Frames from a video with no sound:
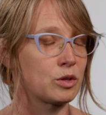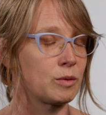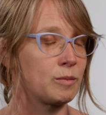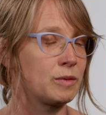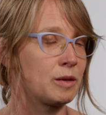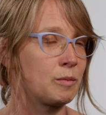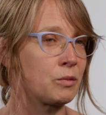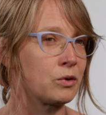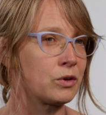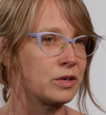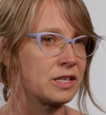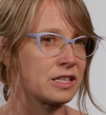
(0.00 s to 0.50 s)

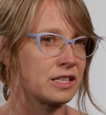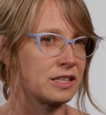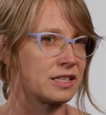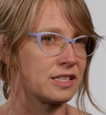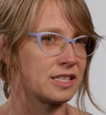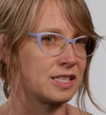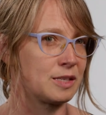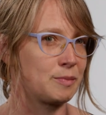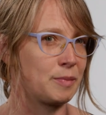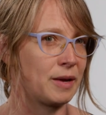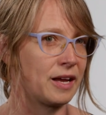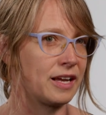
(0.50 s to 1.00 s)
them more into the
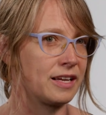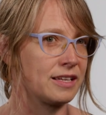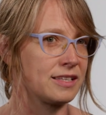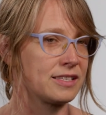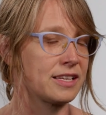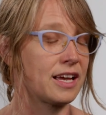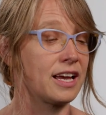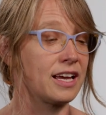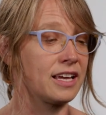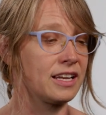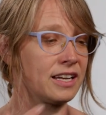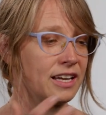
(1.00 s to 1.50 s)
space
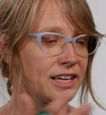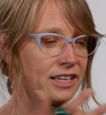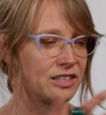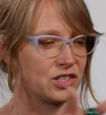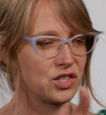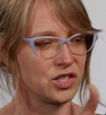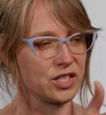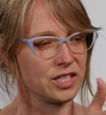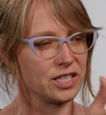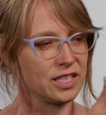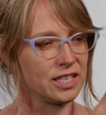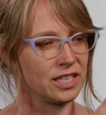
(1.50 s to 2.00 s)
and
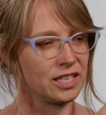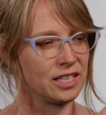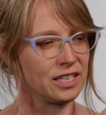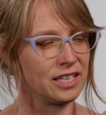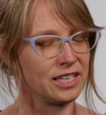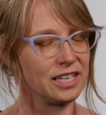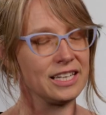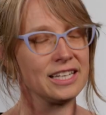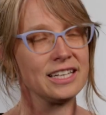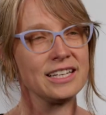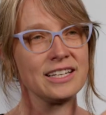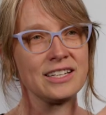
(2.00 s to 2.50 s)
actually
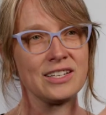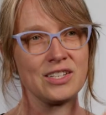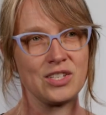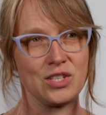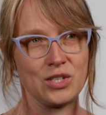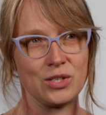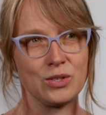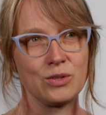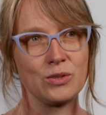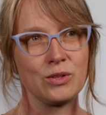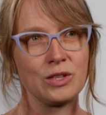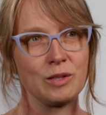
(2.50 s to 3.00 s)

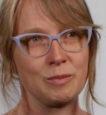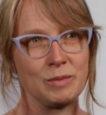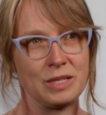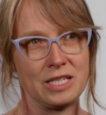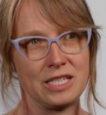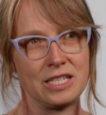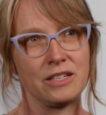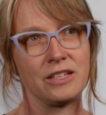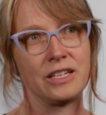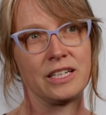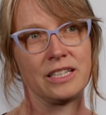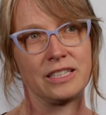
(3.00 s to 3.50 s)
into the
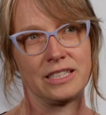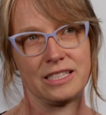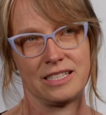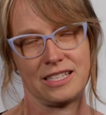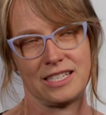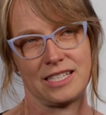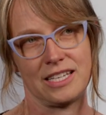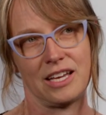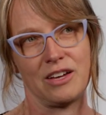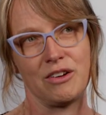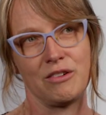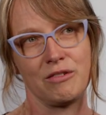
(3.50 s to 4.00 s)
material
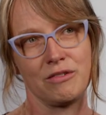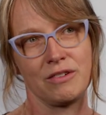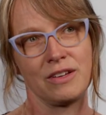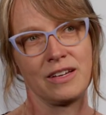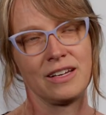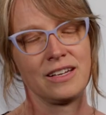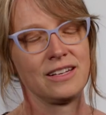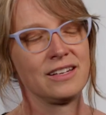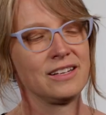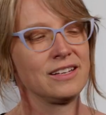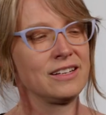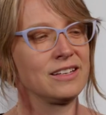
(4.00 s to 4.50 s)
itself,
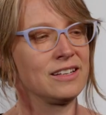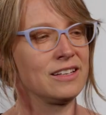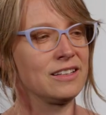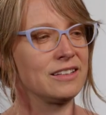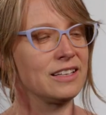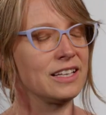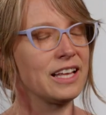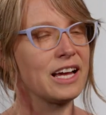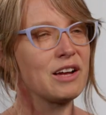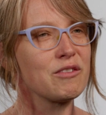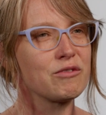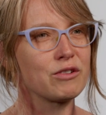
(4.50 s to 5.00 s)

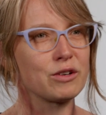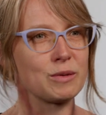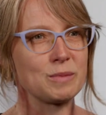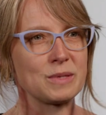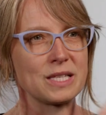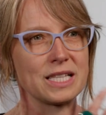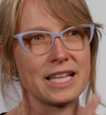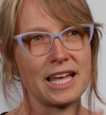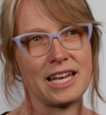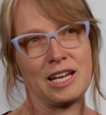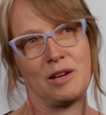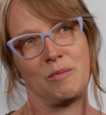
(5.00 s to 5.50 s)
the light forms
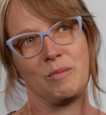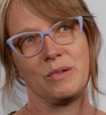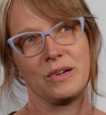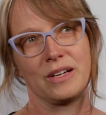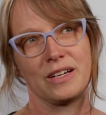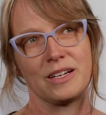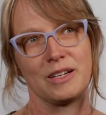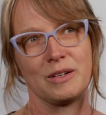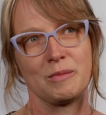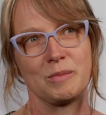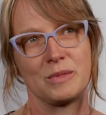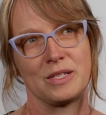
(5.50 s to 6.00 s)
let it
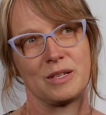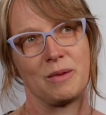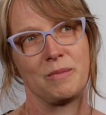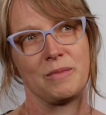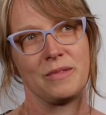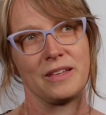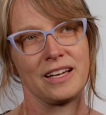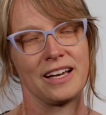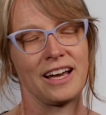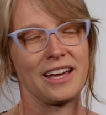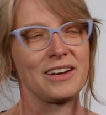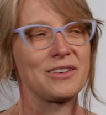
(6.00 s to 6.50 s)
become
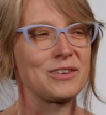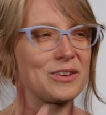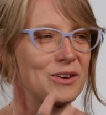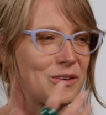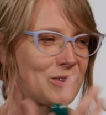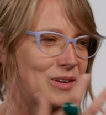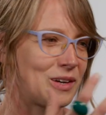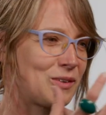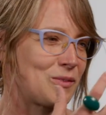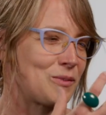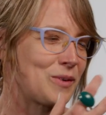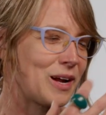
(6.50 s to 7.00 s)
something. I don't know,
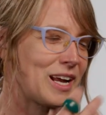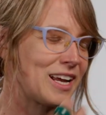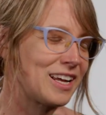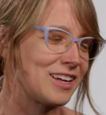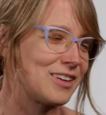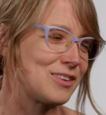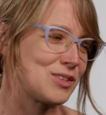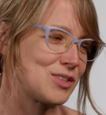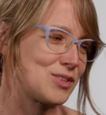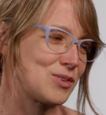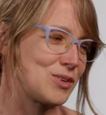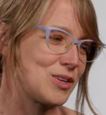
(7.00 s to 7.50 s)
in a way
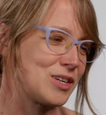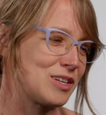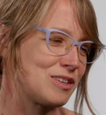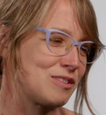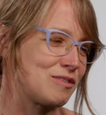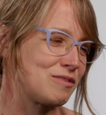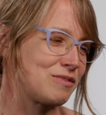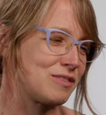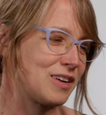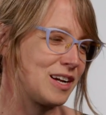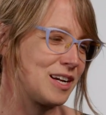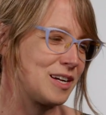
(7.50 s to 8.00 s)
you sort
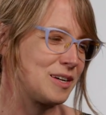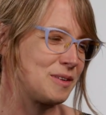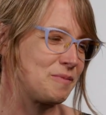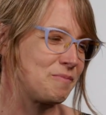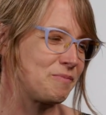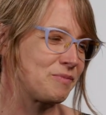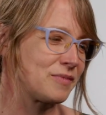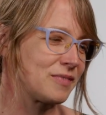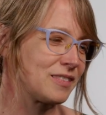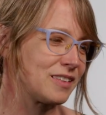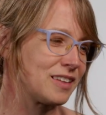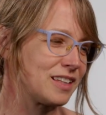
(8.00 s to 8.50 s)
of
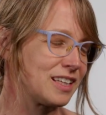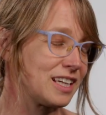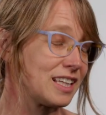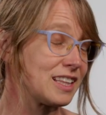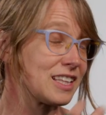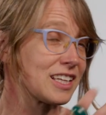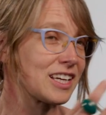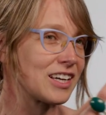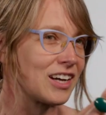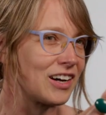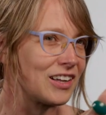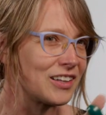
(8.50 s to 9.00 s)
get
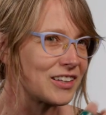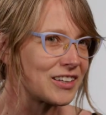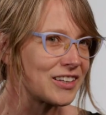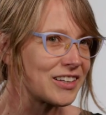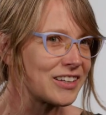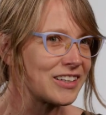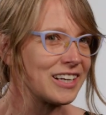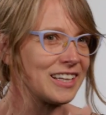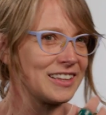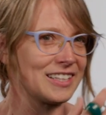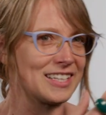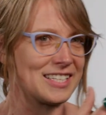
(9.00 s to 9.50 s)
the
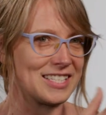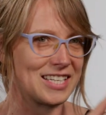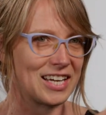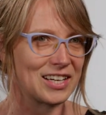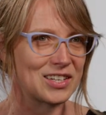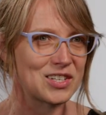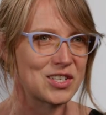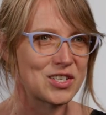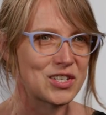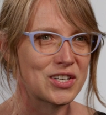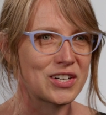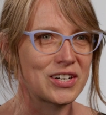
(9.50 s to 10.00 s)
color and the
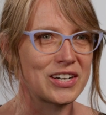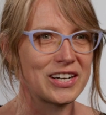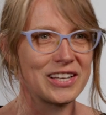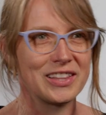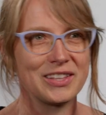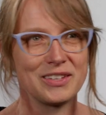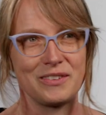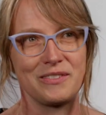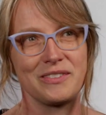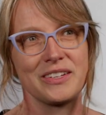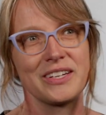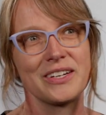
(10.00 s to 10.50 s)
texture and
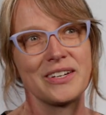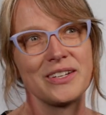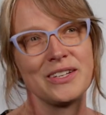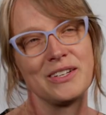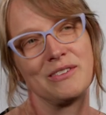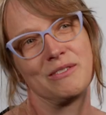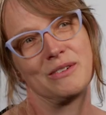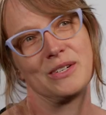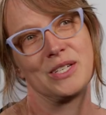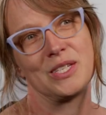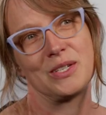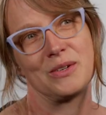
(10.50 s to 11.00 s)
the feel
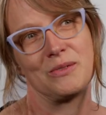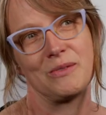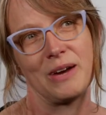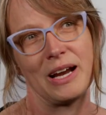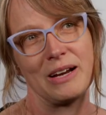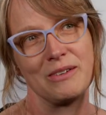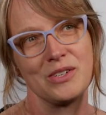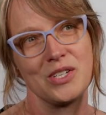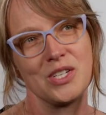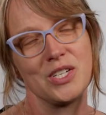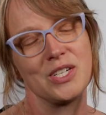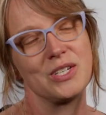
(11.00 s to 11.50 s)
of what's
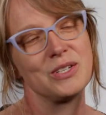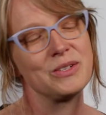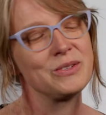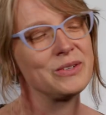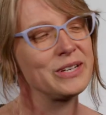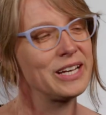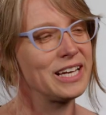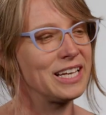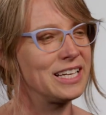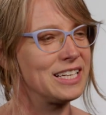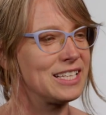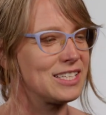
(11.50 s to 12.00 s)
around you,
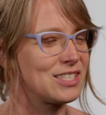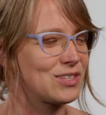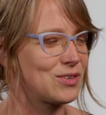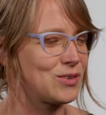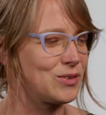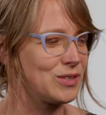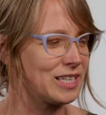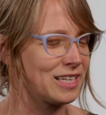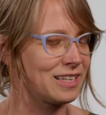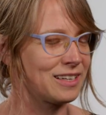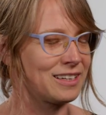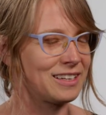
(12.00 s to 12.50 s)
and it's
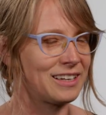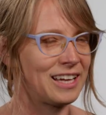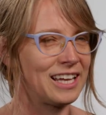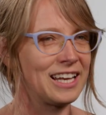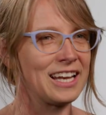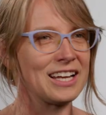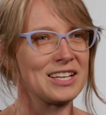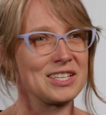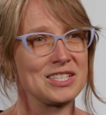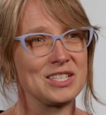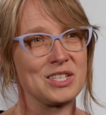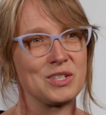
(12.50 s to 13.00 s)
only, in
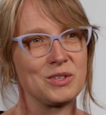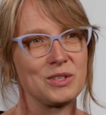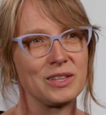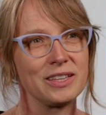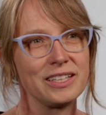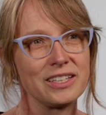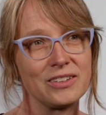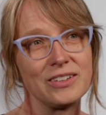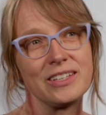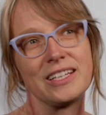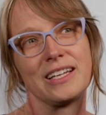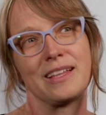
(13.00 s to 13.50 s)
essence,
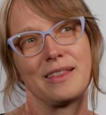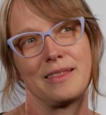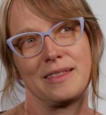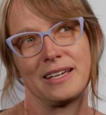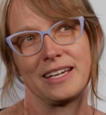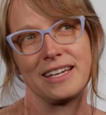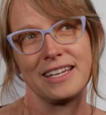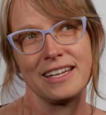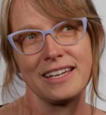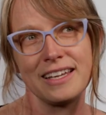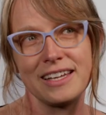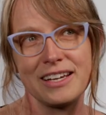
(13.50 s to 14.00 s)
literally
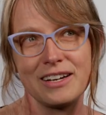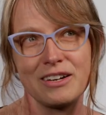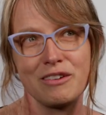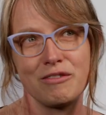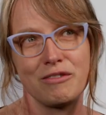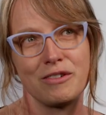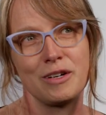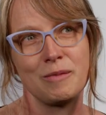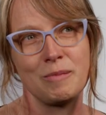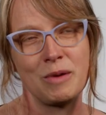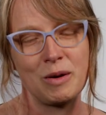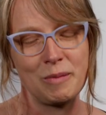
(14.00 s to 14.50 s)
thickened there
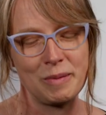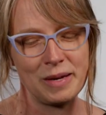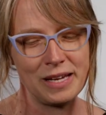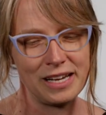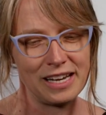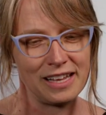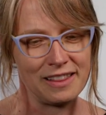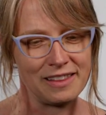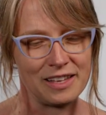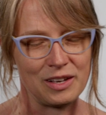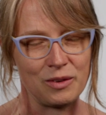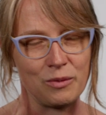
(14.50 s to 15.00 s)
for a moment
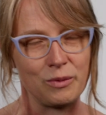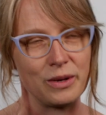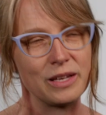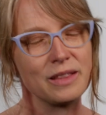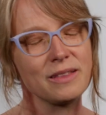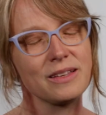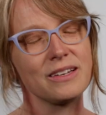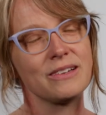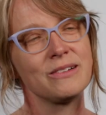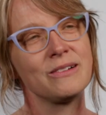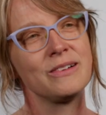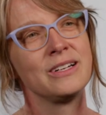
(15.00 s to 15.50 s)
and then
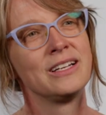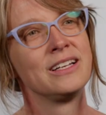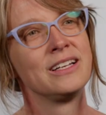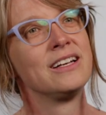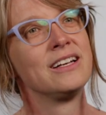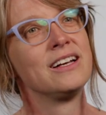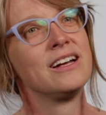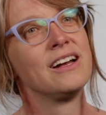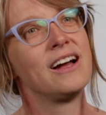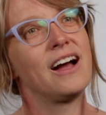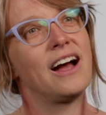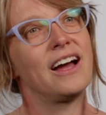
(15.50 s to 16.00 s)
with you.
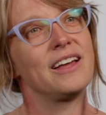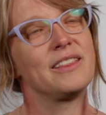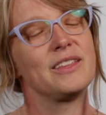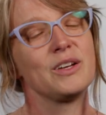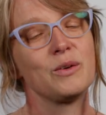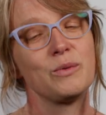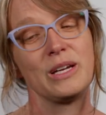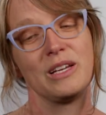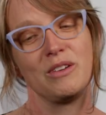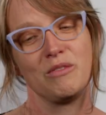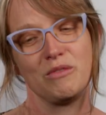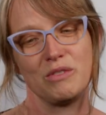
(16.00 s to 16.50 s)
I think
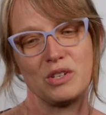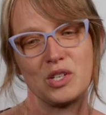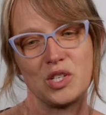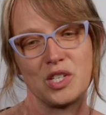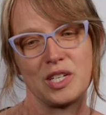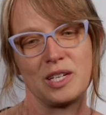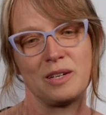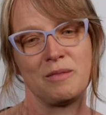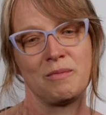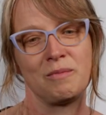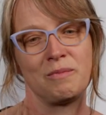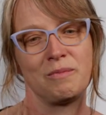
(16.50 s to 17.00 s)
we
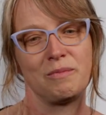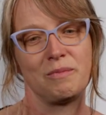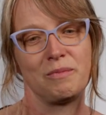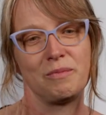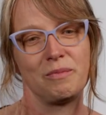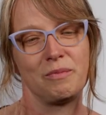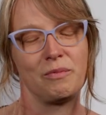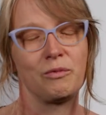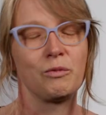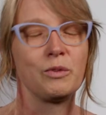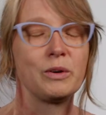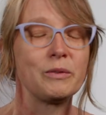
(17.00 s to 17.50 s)
envision,
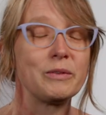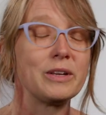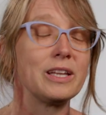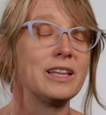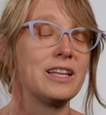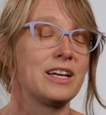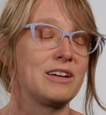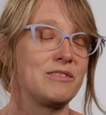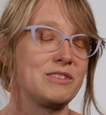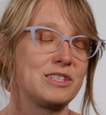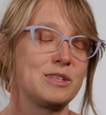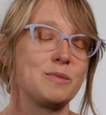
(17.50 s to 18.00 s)
we would
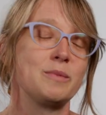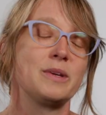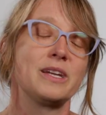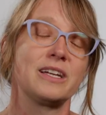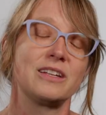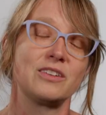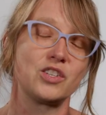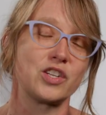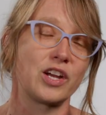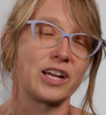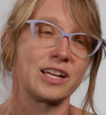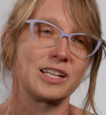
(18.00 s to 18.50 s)
love to be
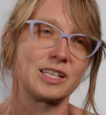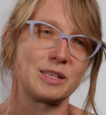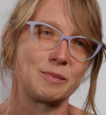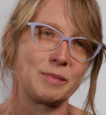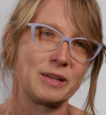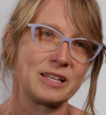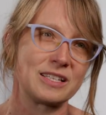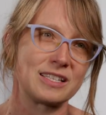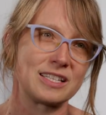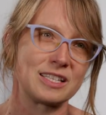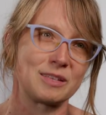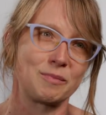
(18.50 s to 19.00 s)
in giant
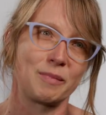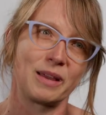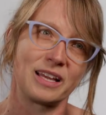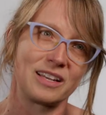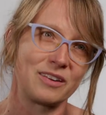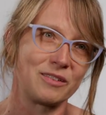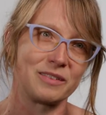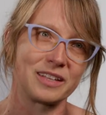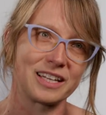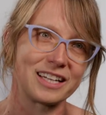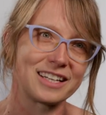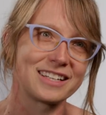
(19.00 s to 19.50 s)
spaces made
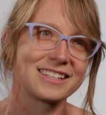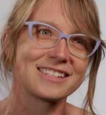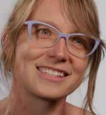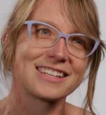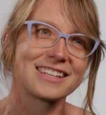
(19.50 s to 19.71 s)
of these,